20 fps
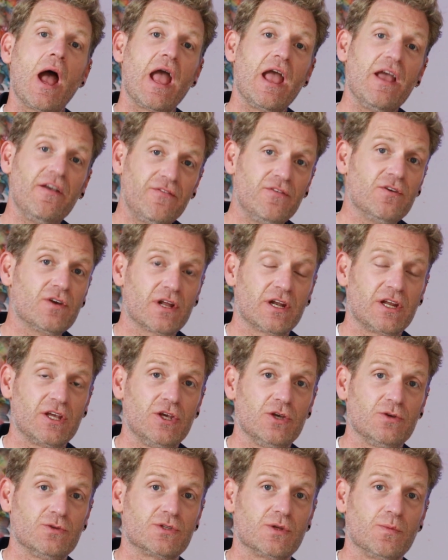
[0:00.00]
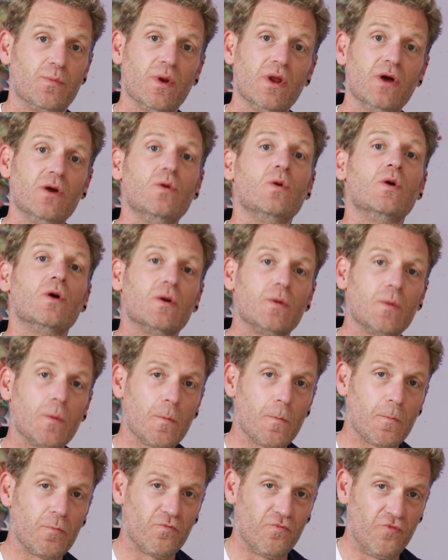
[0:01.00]
If you're gonna use the blue,
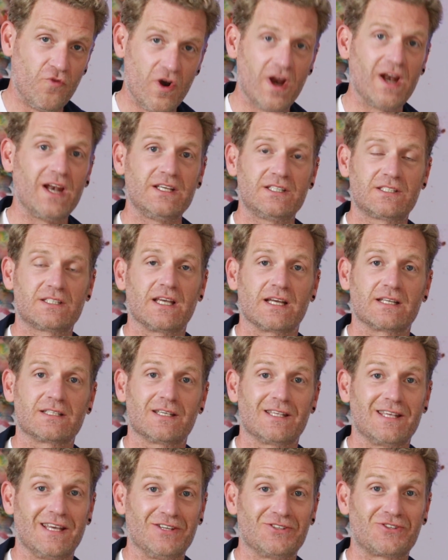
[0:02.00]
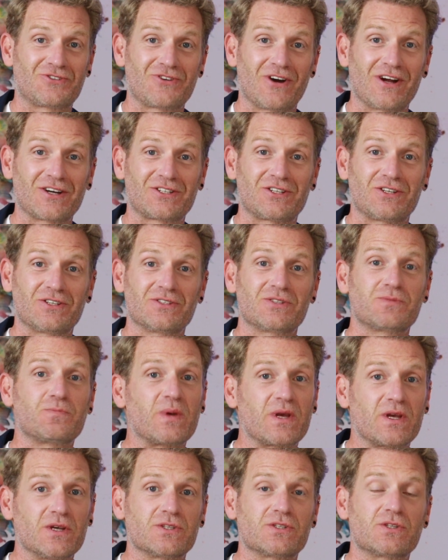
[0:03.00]
really stick to the instructions
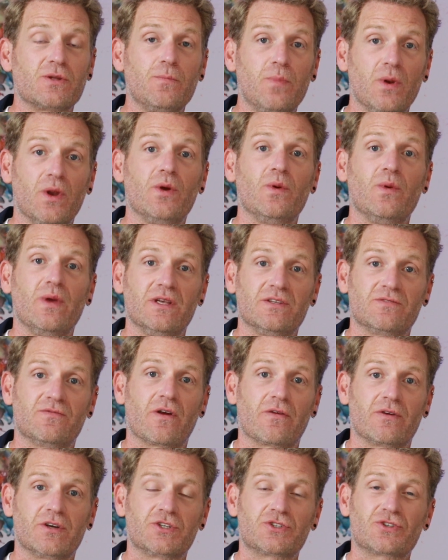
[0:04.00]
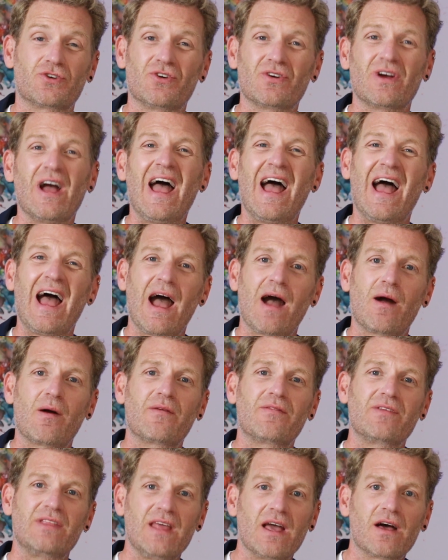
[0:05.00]
because the blue is very strong.
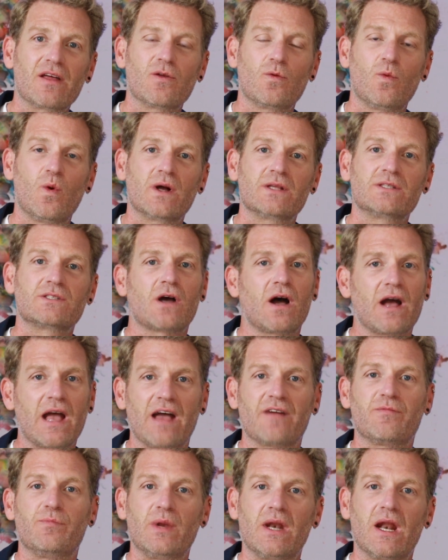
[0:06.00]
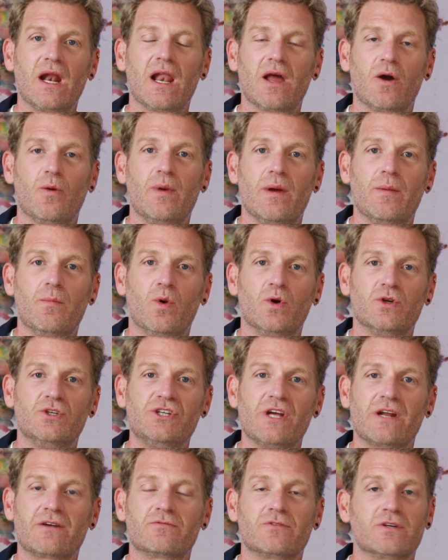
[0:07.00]
However, the other ones I have been a little bit more
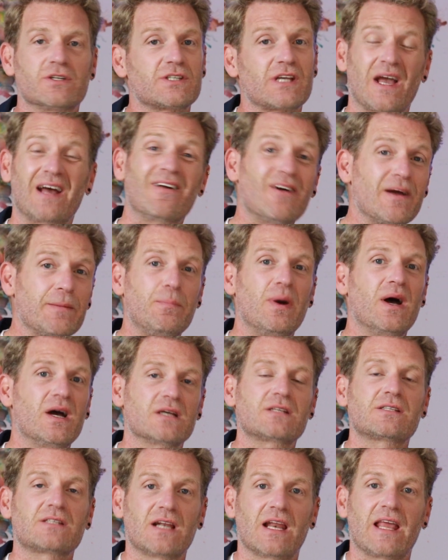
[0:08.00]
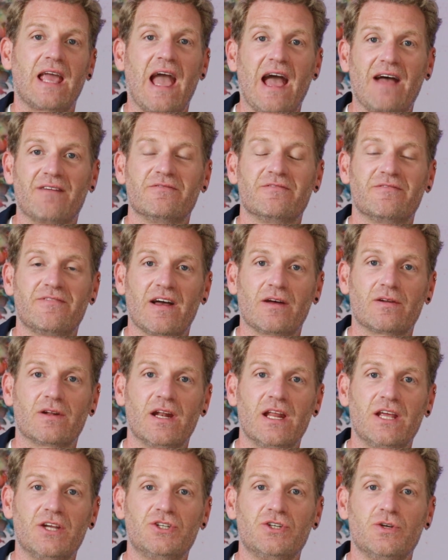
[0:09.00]
generous and I personally haven't found
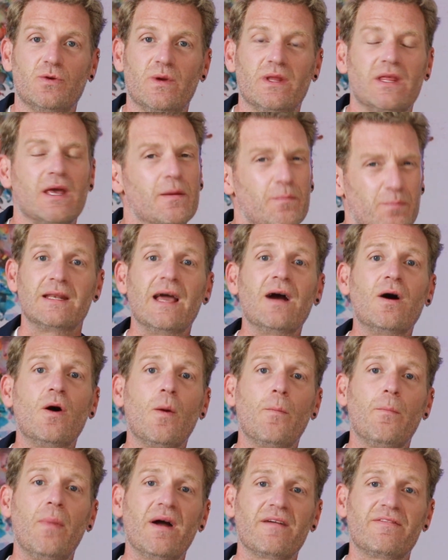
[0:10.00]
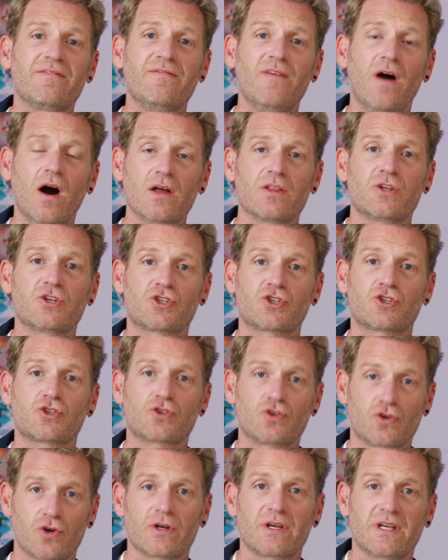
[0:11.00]
an issue with it. Now, by far the
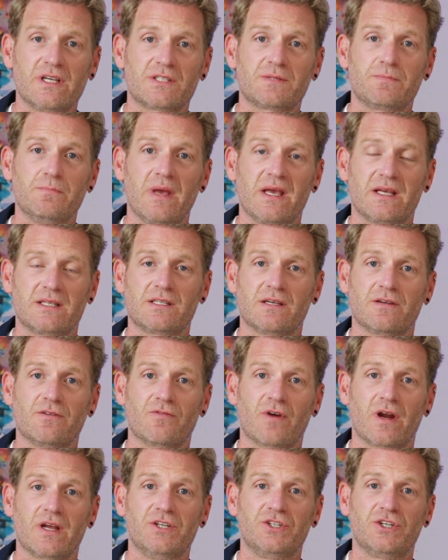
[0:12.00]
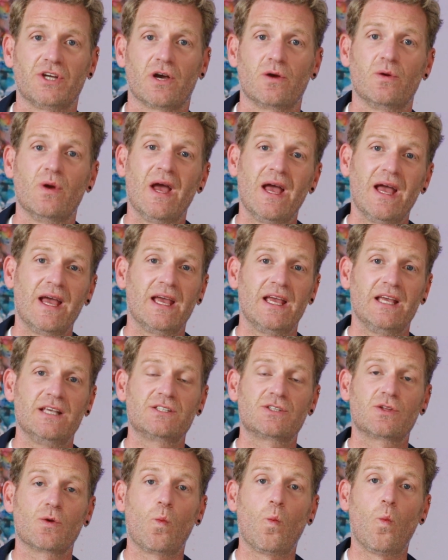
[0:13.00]
strongest mixing ratio
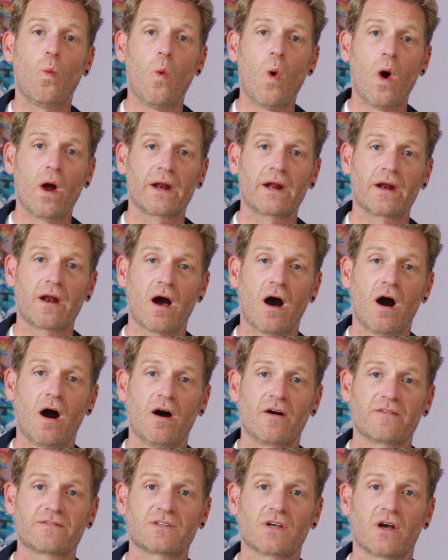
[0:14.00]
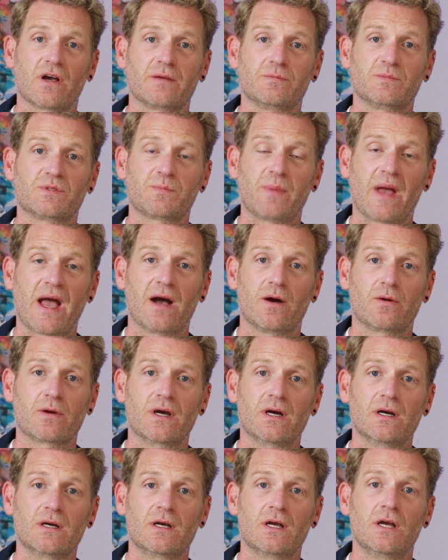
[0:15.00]
is the 1.5 times
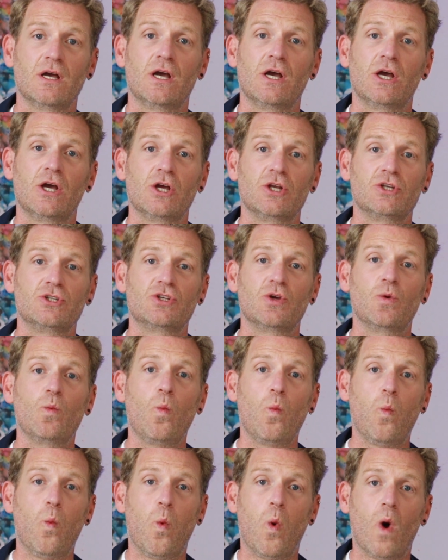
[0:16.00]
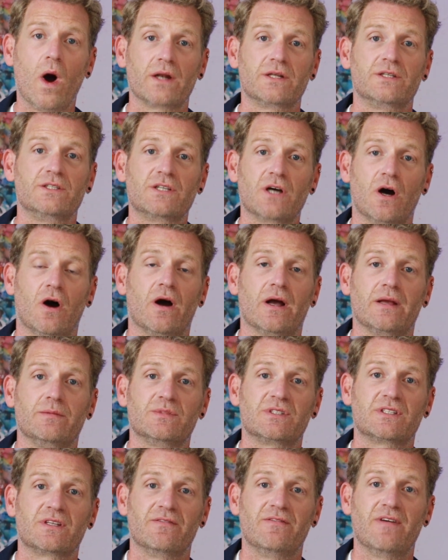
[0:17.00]
powder to 1
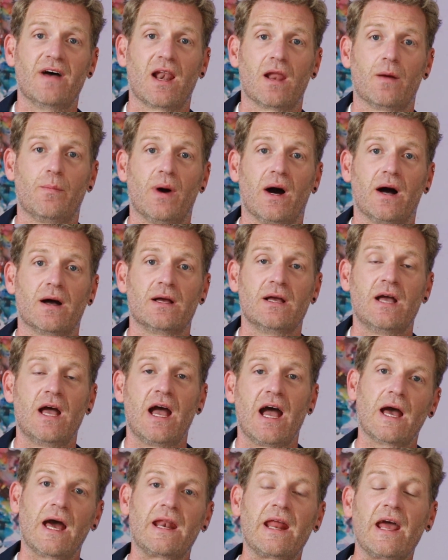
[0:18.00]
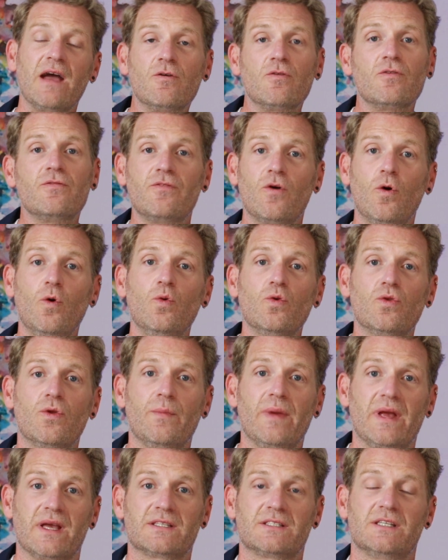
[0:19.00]
times developer. And out of all the
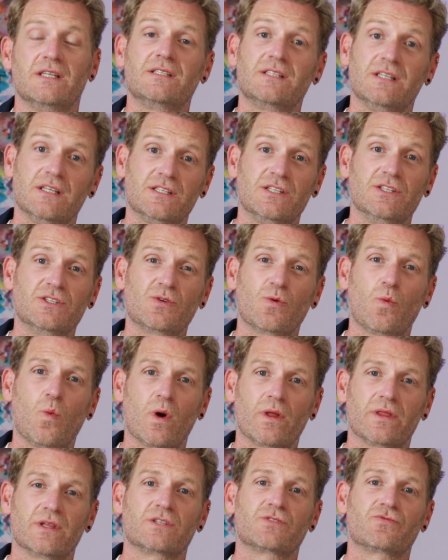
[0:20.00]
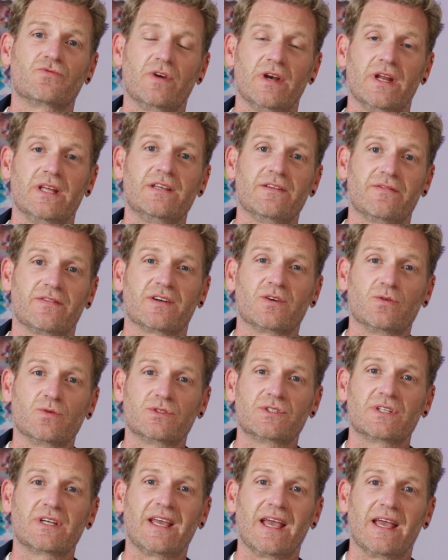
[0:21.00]
mixes, this is the one that's really
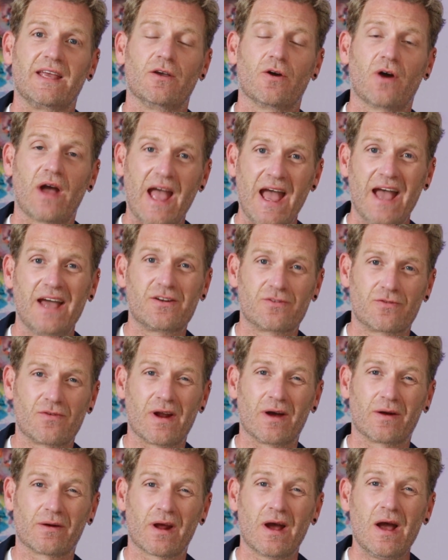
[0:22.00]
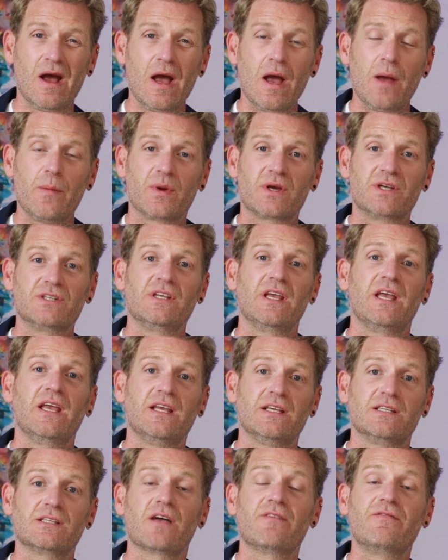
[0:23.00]
difficult to get your head around because it
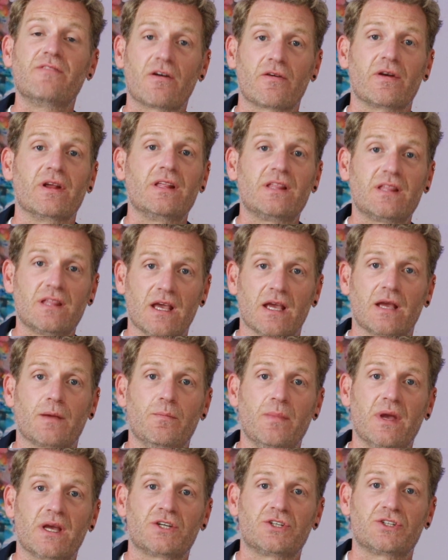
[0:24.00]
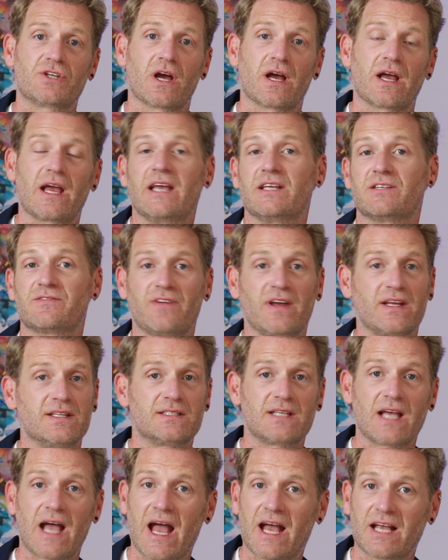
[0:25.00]
is a very thick mixture. It's
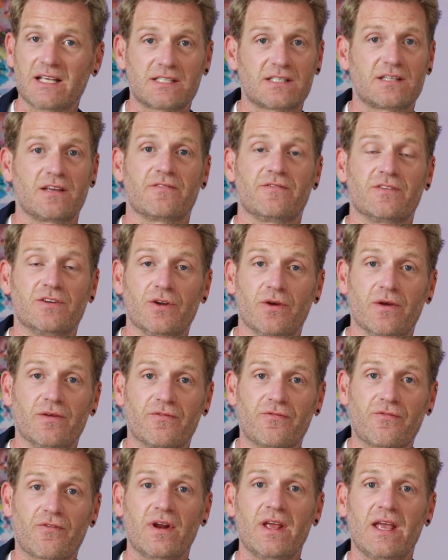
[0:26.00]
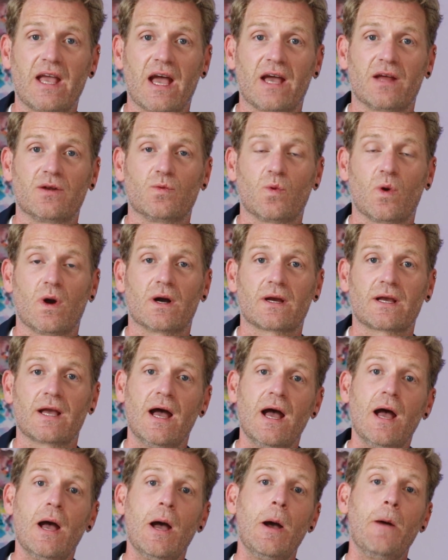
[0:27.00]
fantastic for doing freehand work,
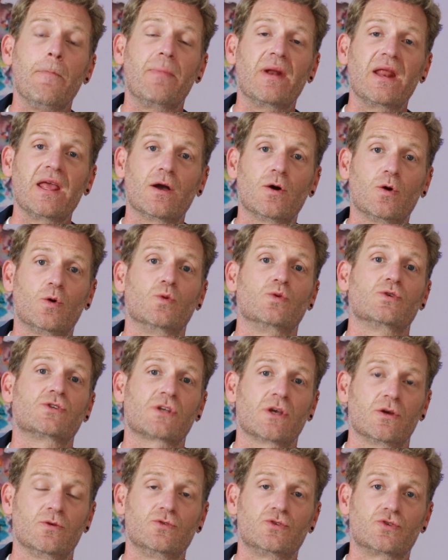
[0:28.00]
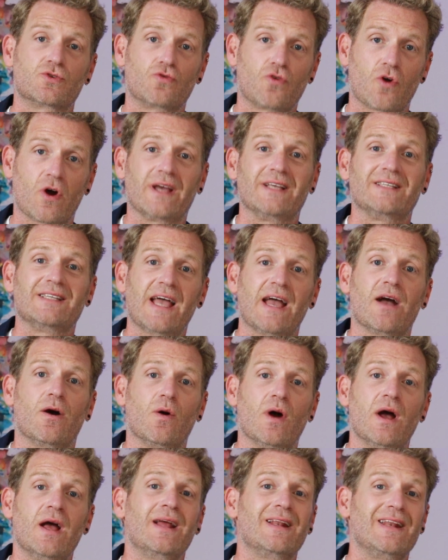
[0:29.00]
but it also dries
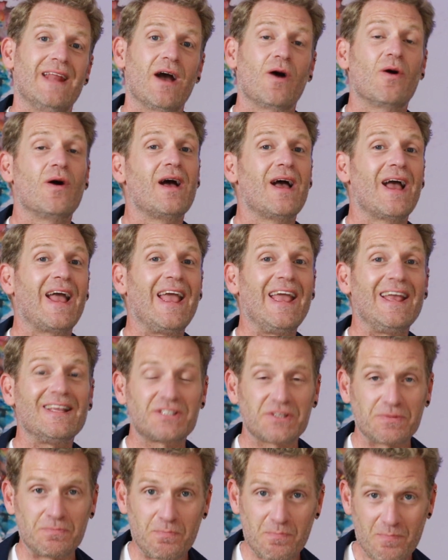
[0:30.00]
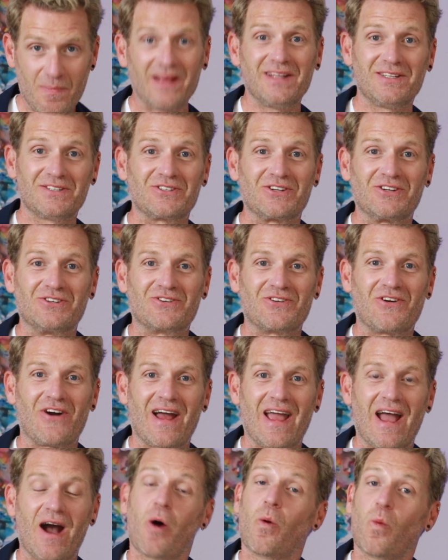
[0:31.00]
out. Now, it's meant to
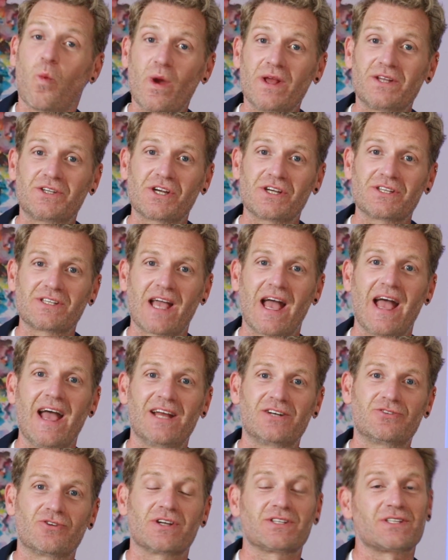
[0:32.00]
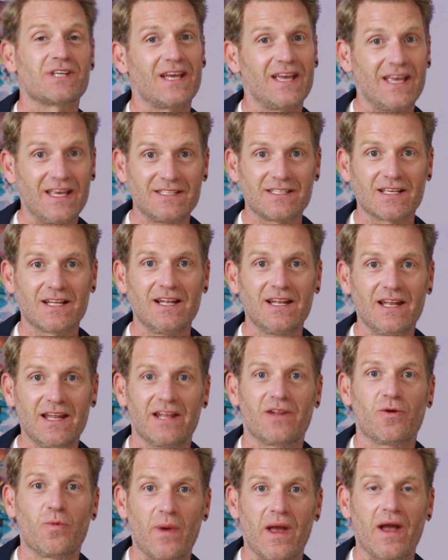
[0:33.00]
dry out, which as a hairdresser is a
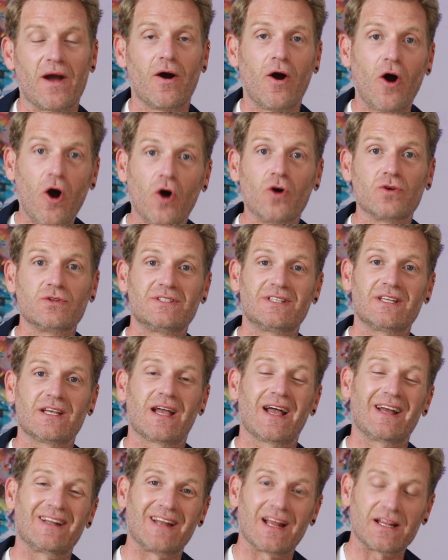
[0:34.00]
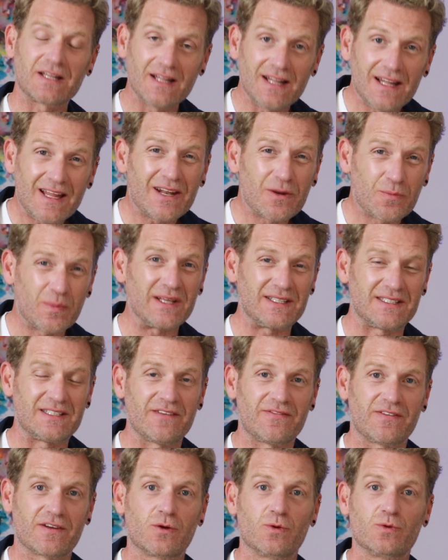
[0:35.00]
little bit odd and a little bit
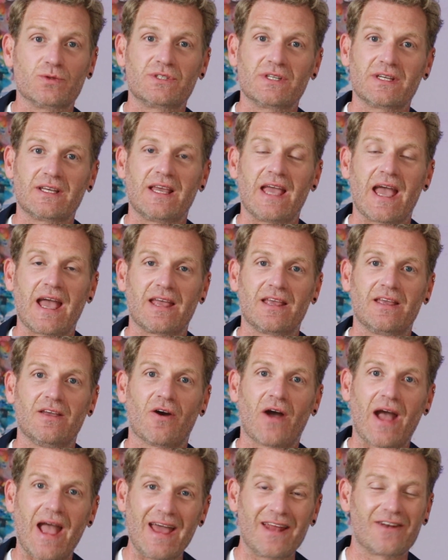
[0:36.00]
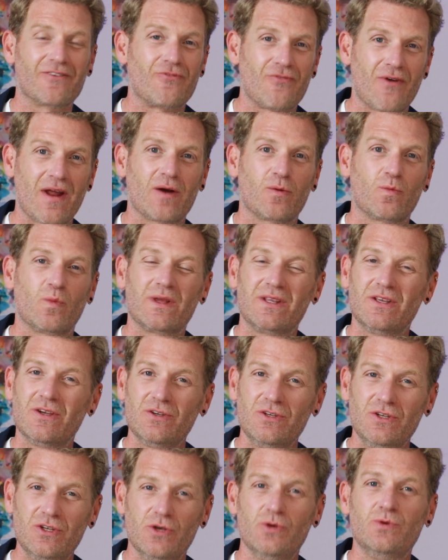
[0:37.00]
difficult to get your head around when
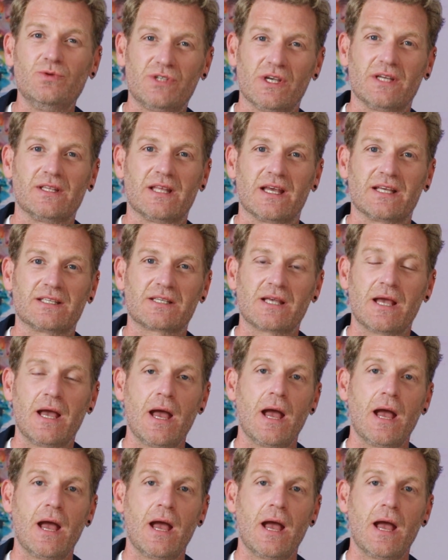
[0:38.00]
you're using this.